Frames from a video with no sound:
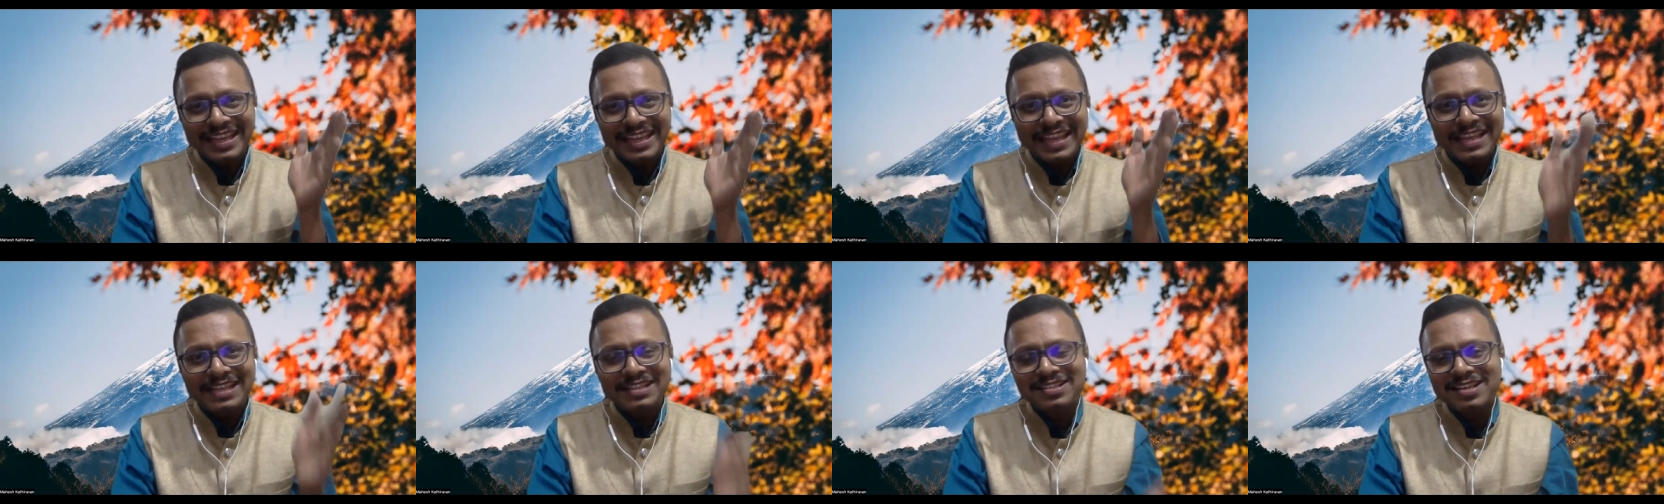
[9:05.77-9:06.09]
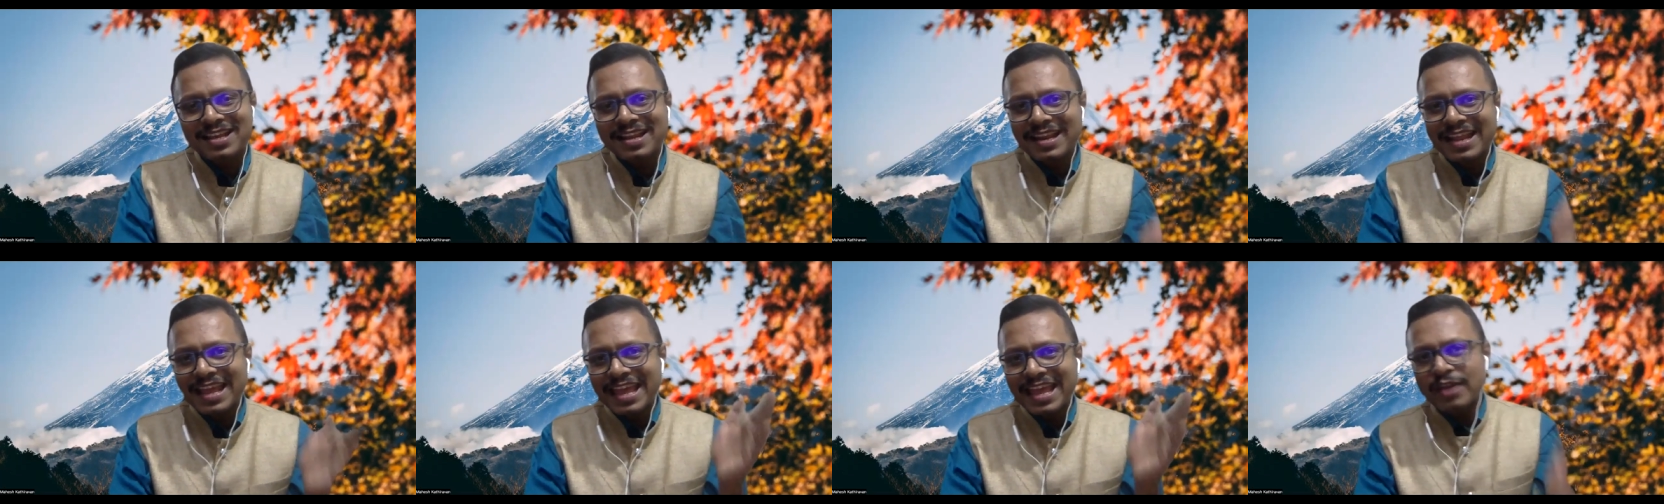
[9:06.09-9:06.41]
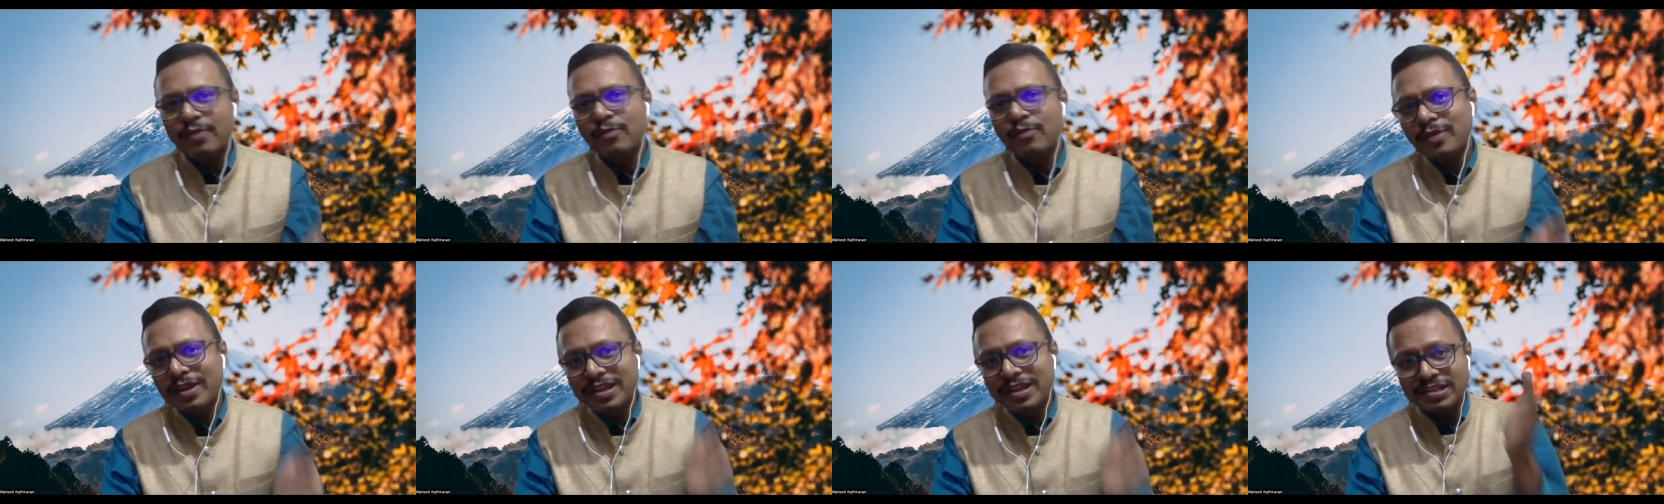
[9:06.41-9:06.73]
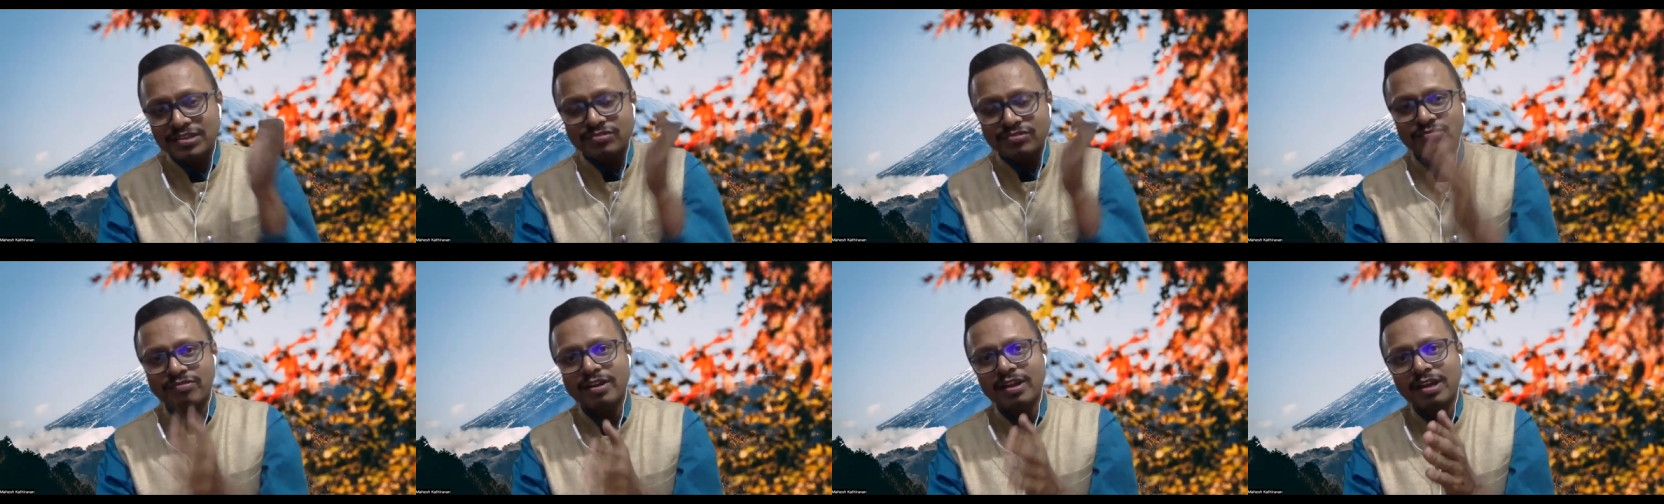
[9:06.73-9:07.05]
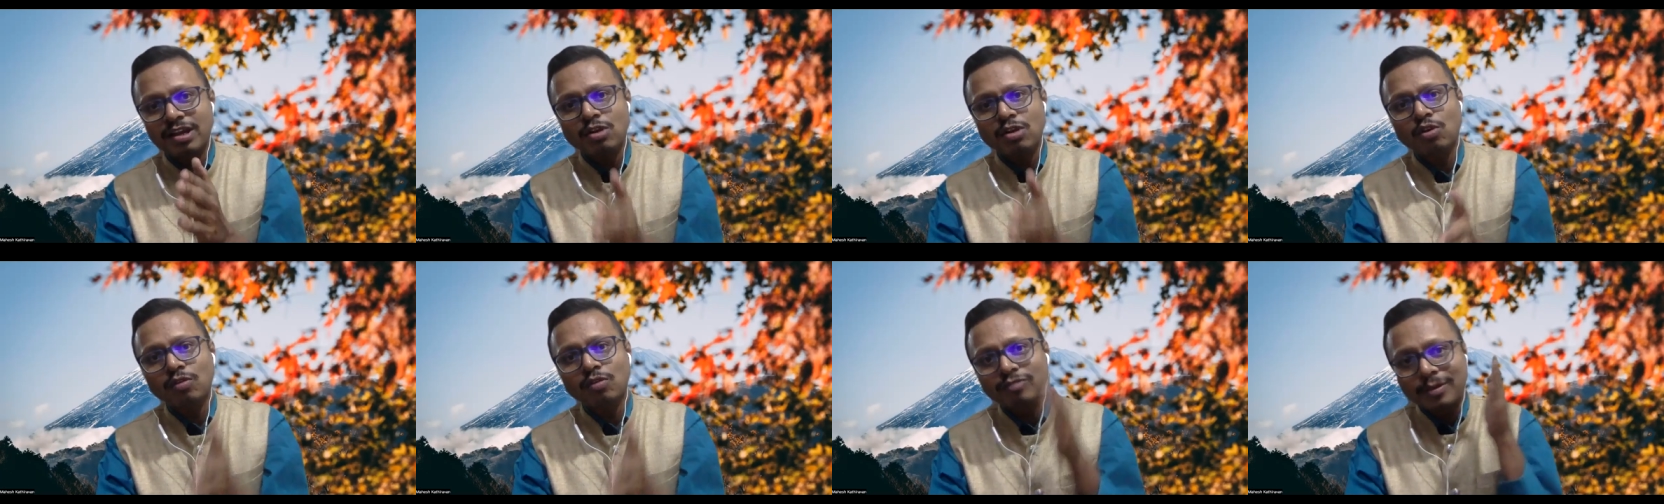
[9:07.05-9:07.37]
each and every
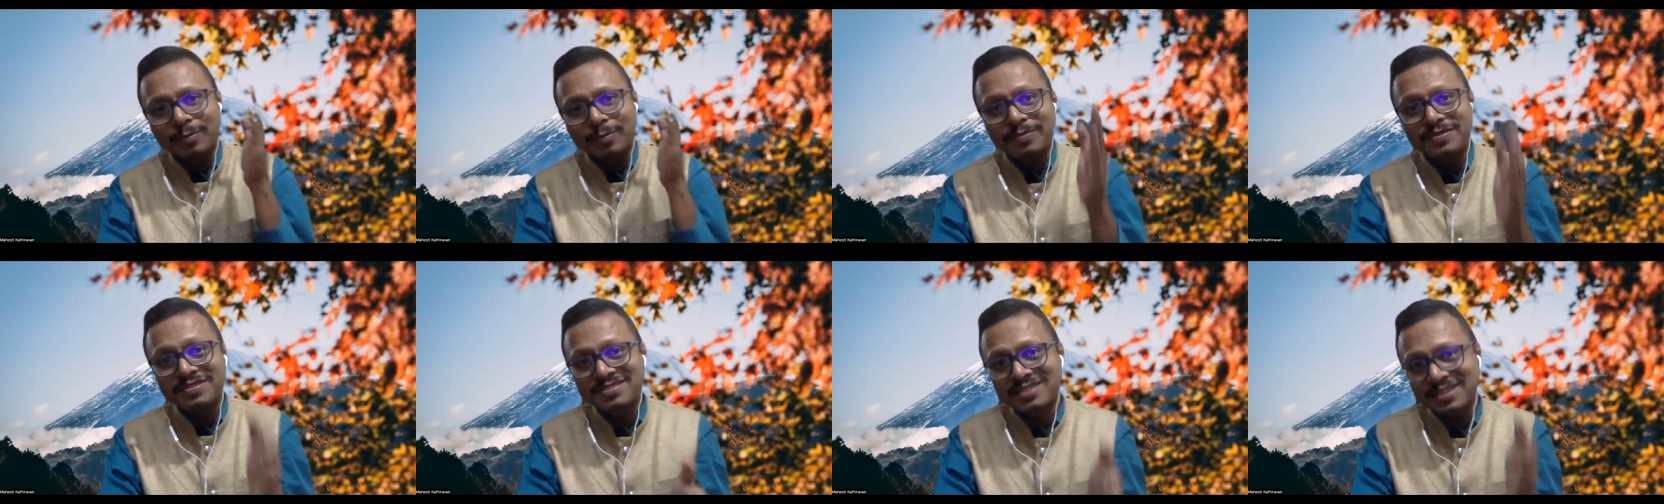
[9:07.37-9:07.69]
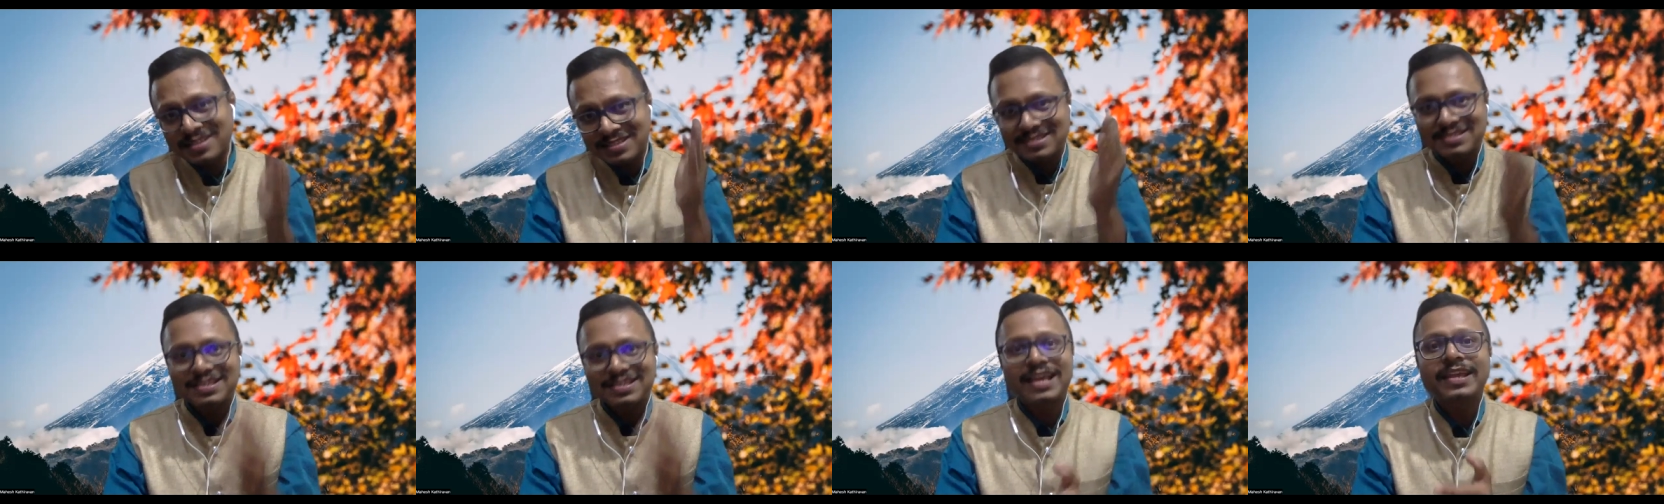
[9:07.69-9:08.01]
struggle of the business